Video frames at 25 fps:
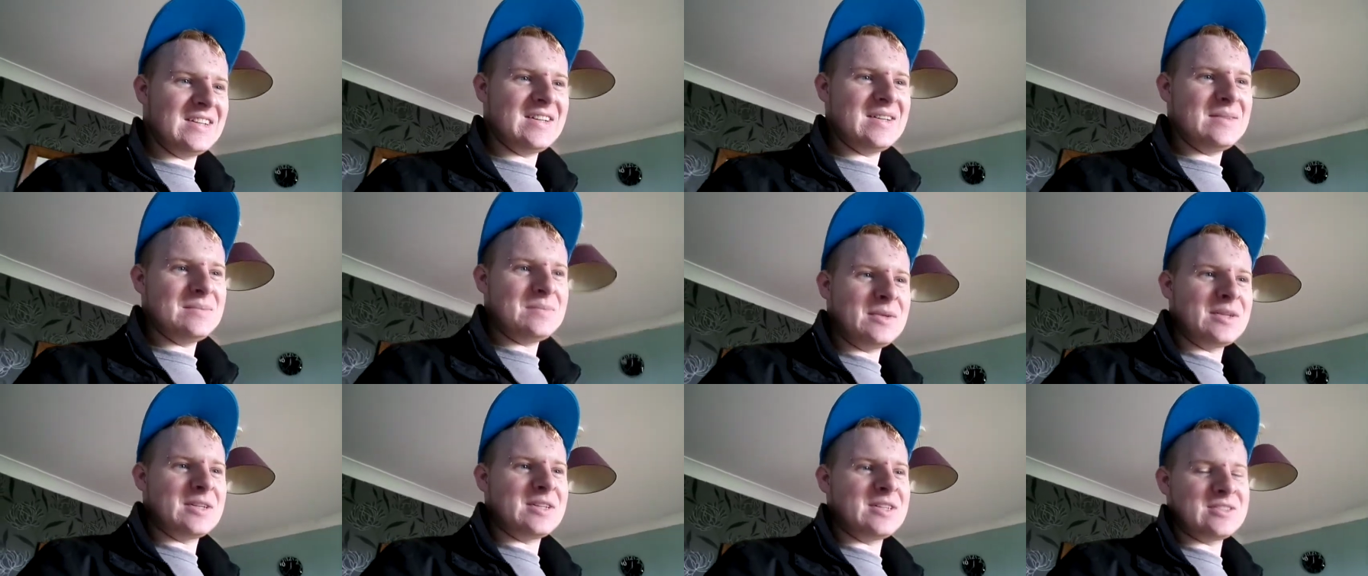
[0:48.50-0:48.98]

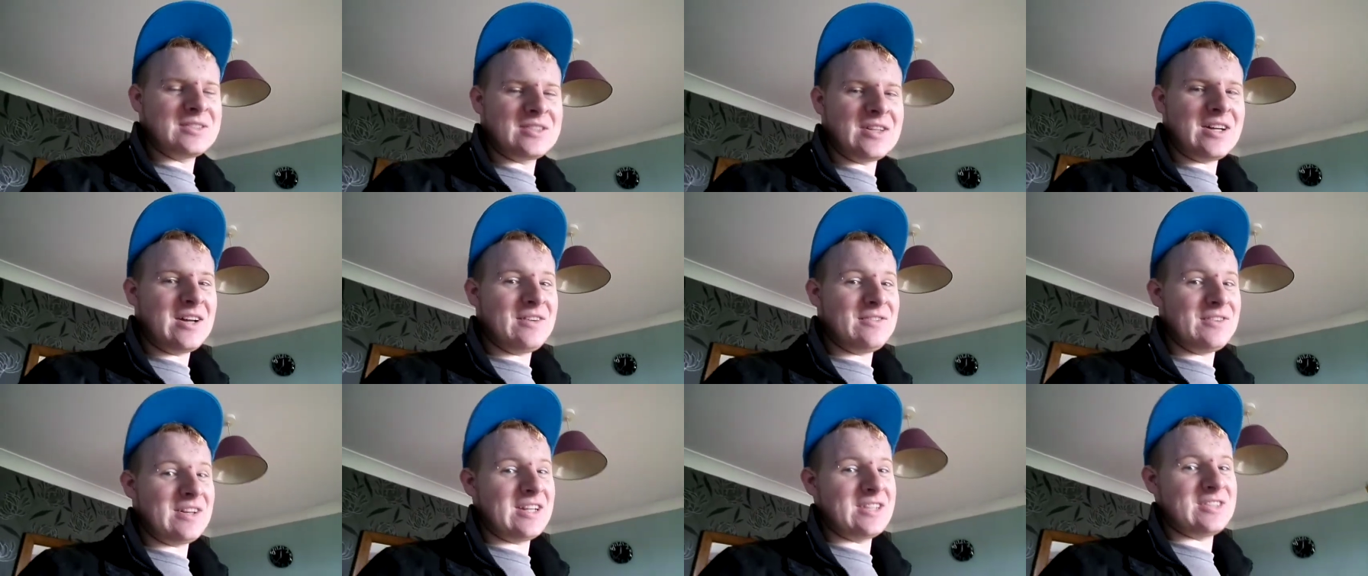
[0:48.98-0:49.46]
because I
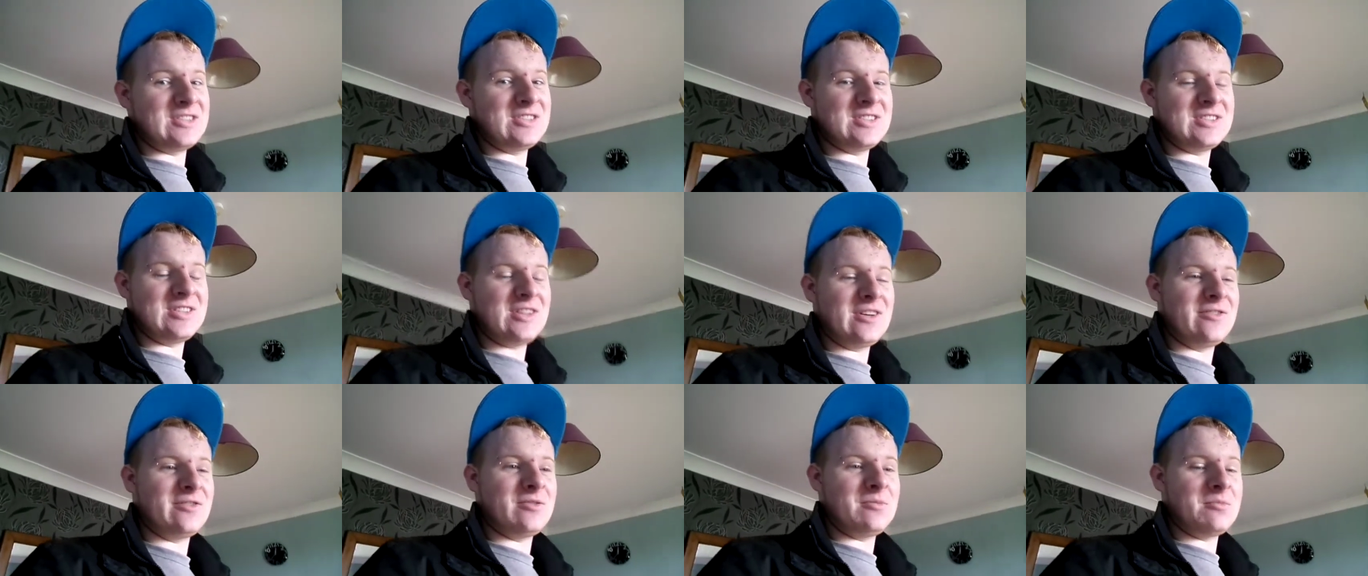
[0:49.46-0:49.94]
haven't actually set
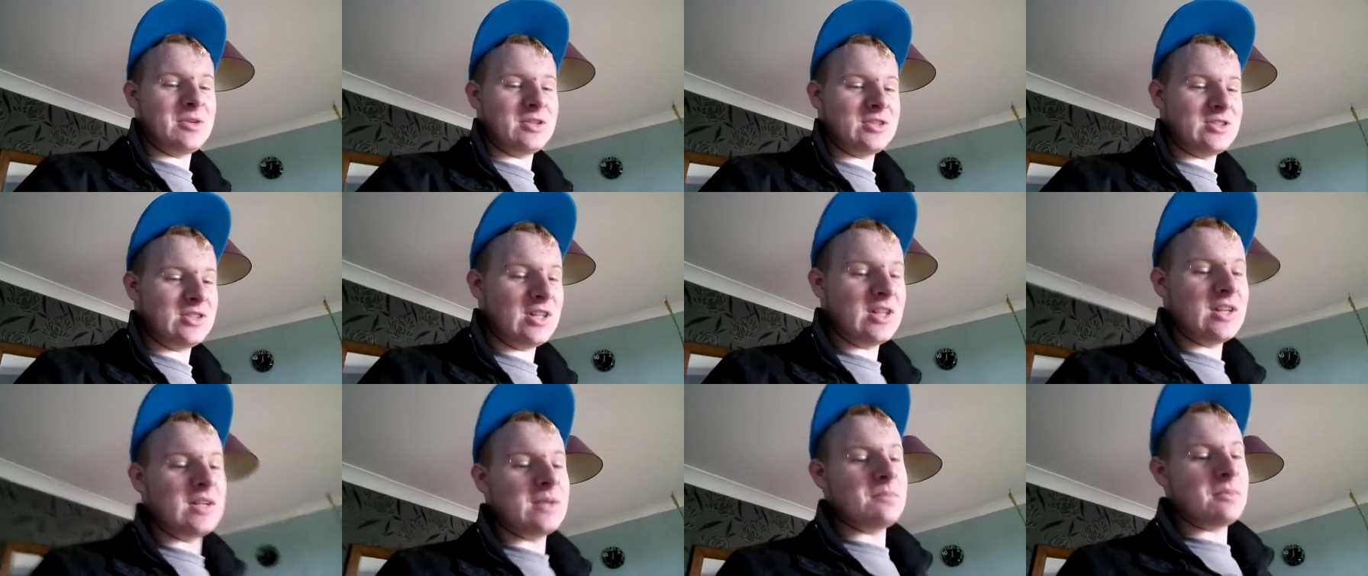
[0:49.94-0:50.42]
off on my
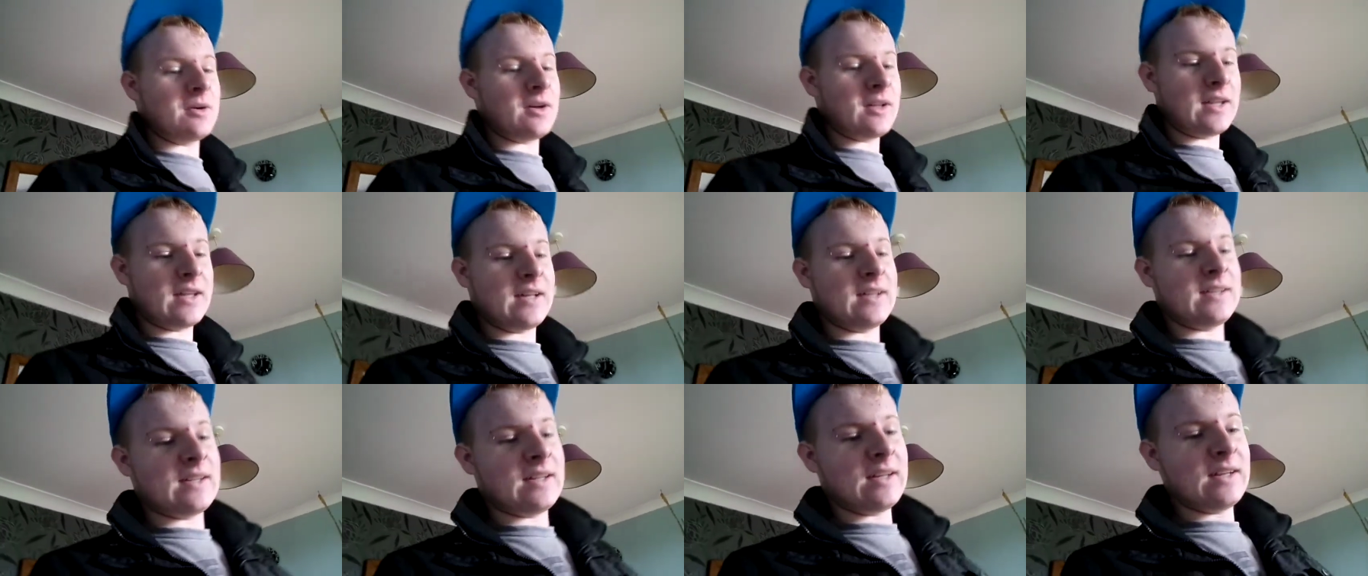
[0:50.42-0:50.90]
journey by
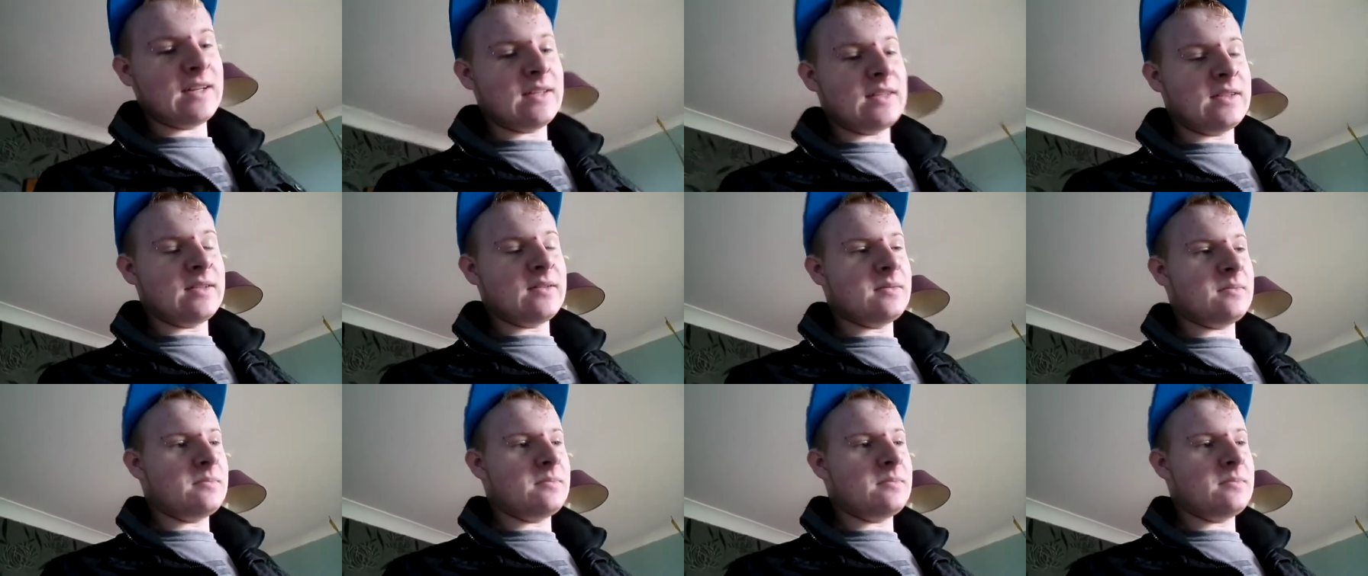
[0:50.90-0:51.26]
that day,